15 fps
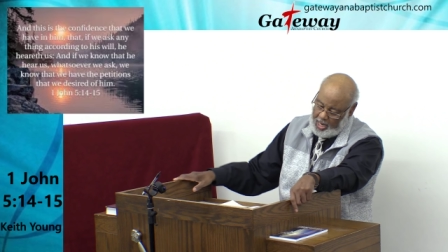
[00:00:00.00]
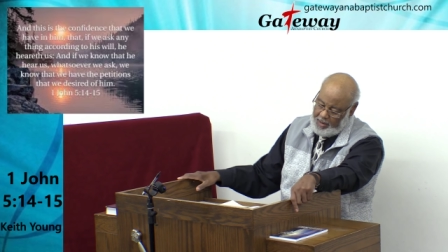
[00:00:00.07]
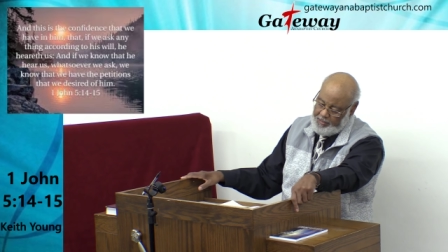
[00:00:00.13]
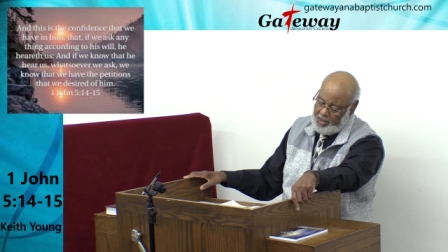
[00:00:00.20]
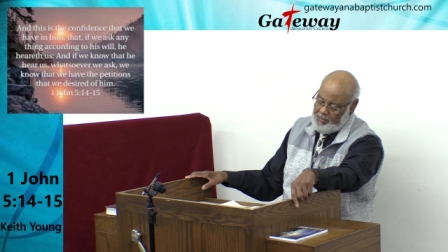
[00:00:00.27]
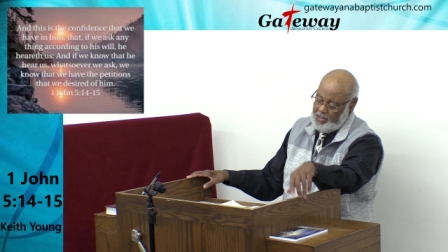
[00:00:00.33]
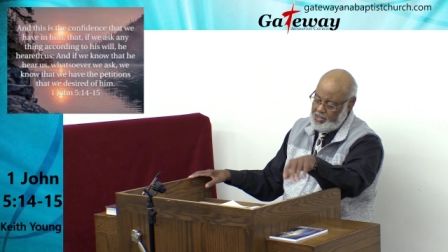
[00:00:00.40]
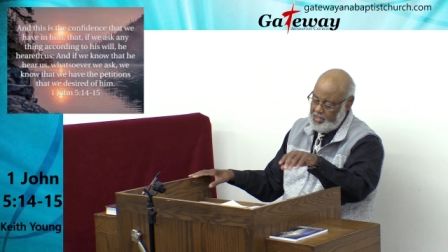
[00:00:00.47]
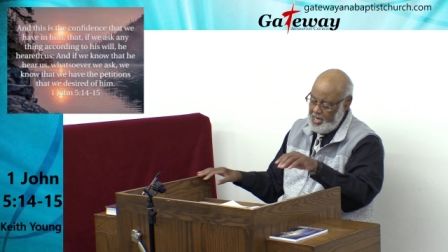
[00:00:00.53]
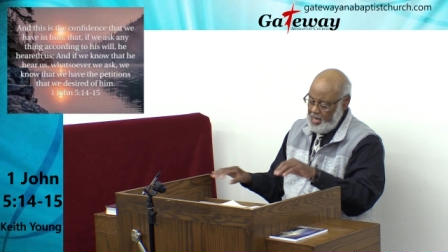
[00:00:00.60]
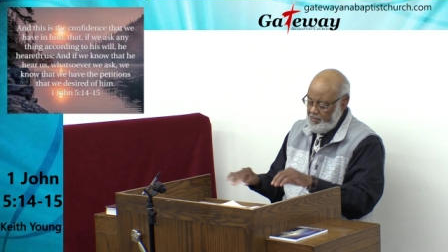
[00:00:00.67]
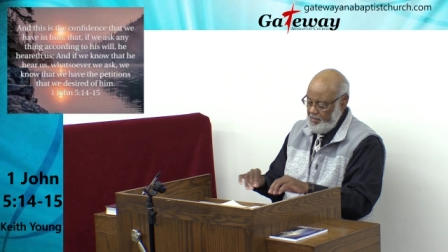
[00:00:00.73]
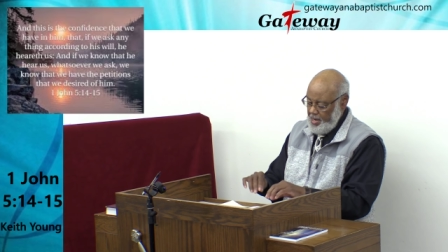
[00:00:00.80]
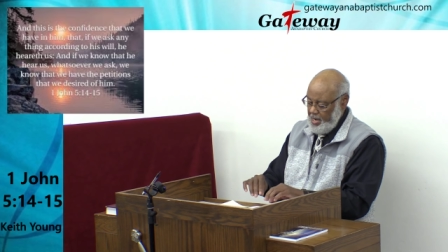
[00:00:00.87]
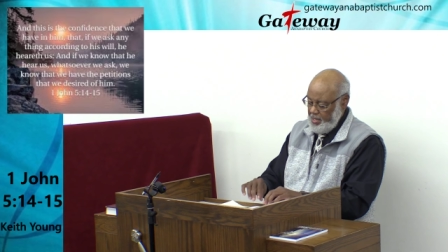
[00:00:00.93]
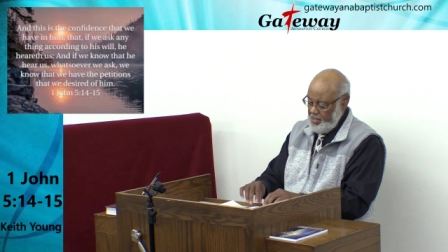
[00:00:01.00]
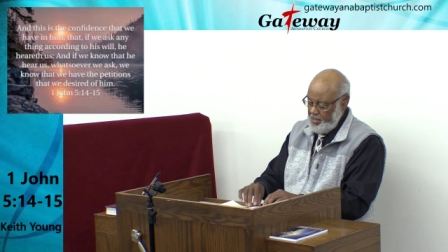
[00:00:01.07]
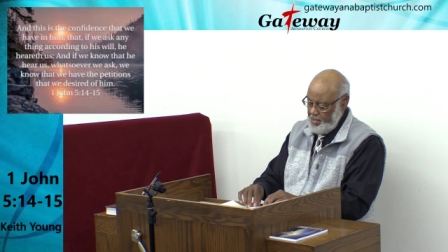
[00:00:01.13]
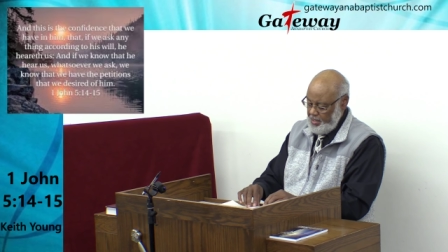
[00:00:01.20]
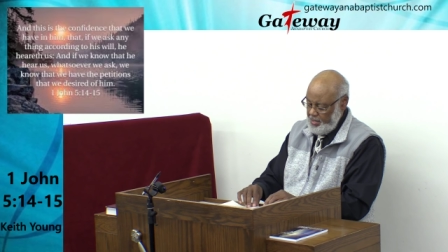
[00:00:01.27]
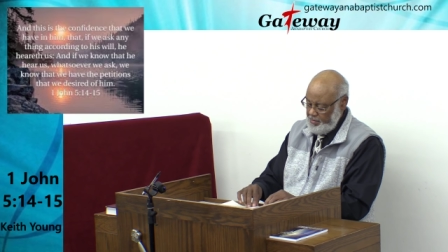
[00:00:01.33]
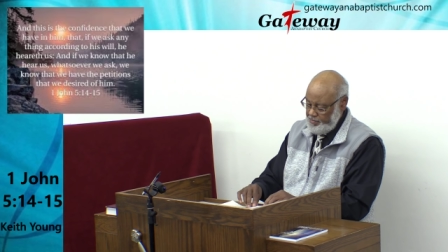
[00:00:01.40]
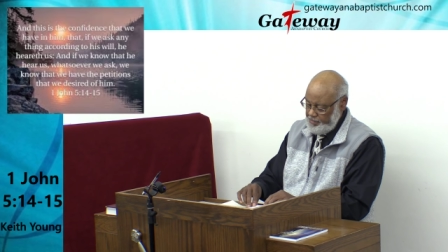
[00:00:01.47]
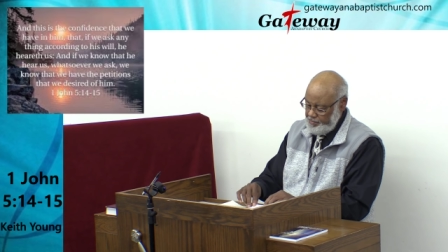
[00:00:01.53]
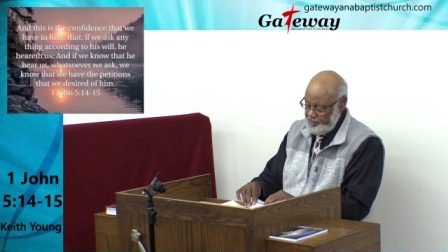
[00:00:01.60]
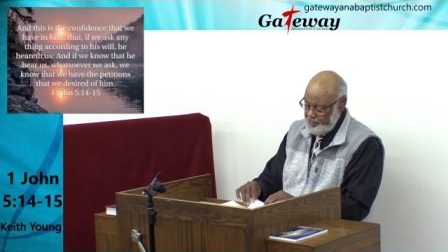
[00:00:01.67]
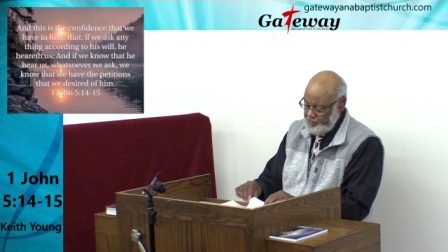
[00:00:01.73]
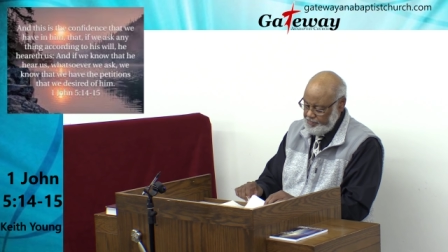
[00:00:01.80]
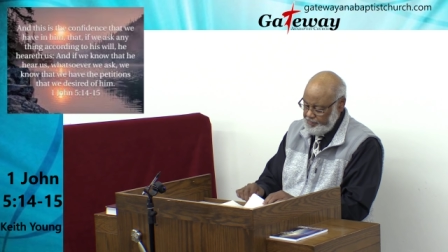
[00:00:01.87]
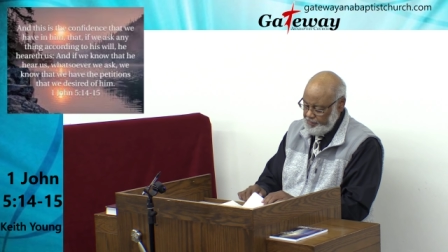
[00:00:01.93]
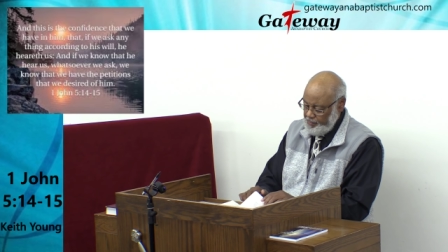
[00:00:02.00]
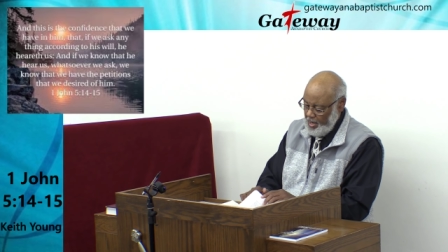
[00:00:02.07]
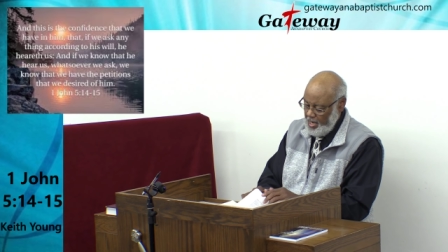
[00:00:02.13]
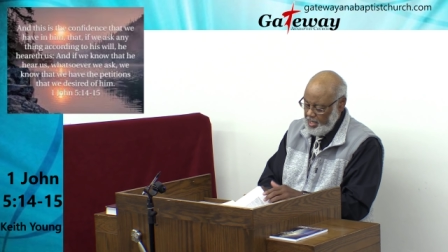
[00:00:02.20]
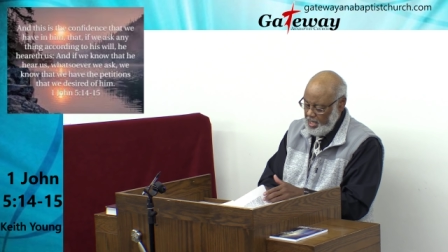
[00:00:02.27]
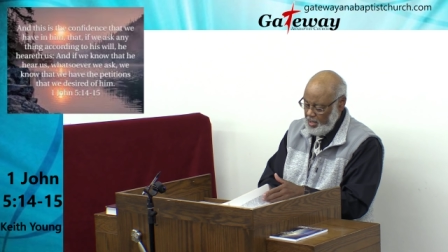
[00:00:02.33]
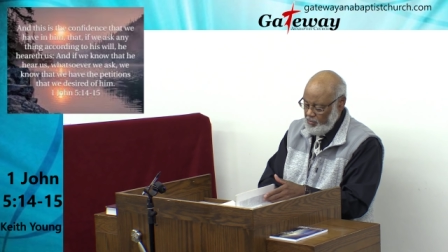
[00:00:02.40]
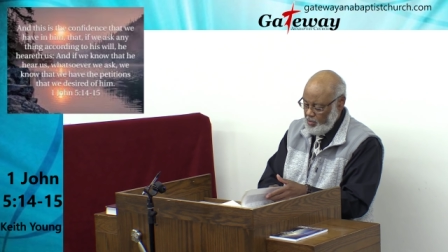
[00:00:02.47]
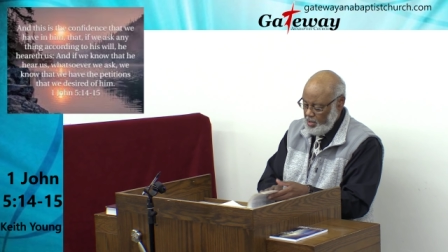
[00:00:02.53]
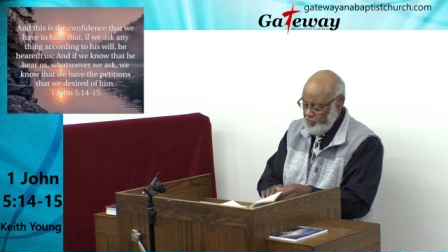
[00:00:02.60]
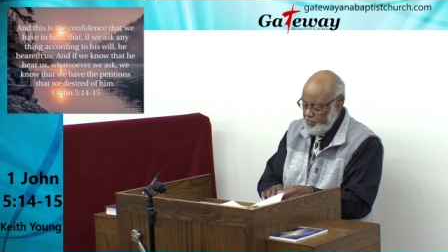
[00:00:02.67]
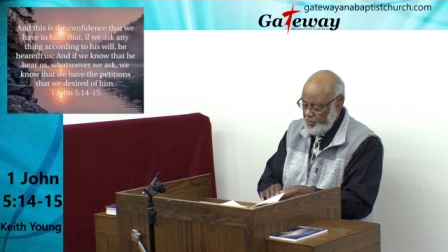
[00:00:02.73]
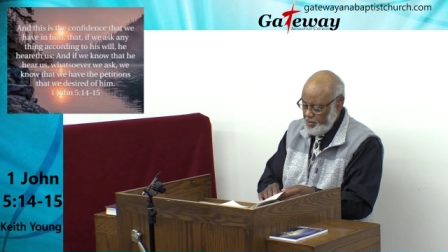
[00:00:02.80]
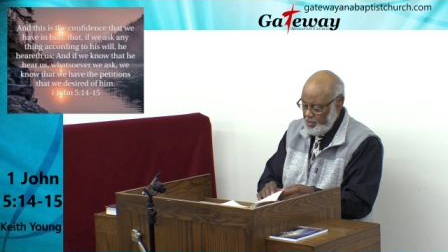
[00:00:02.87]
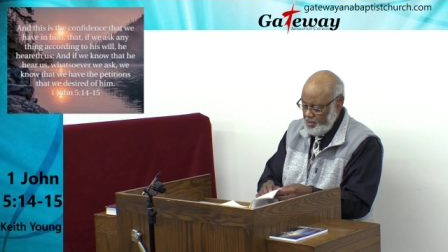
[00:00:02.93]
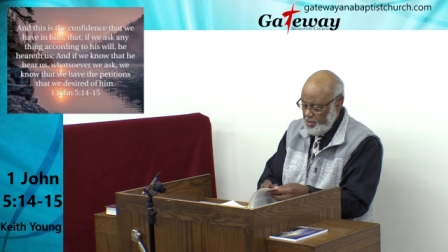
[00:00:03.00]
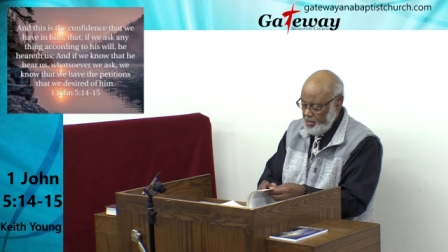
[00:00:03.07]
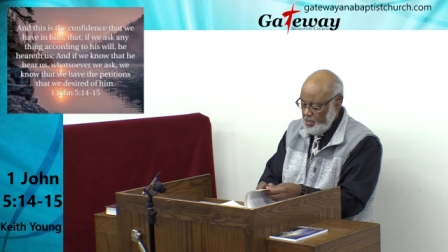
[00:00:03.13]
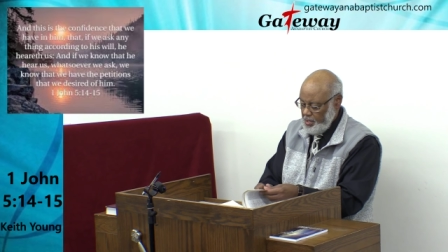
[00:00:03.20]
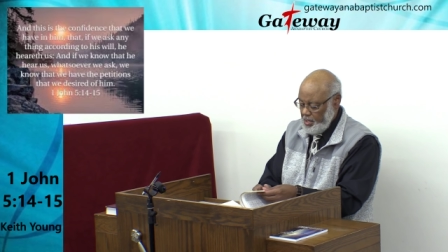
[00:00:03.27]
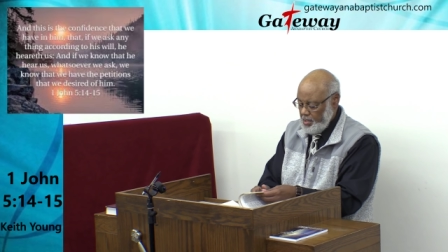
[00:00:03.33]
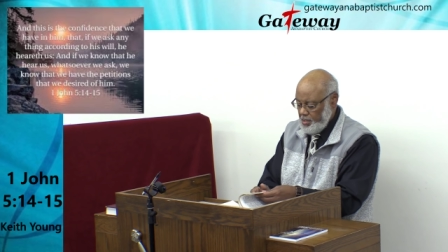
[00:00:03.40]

I remember a time back, um, I can't really put uh,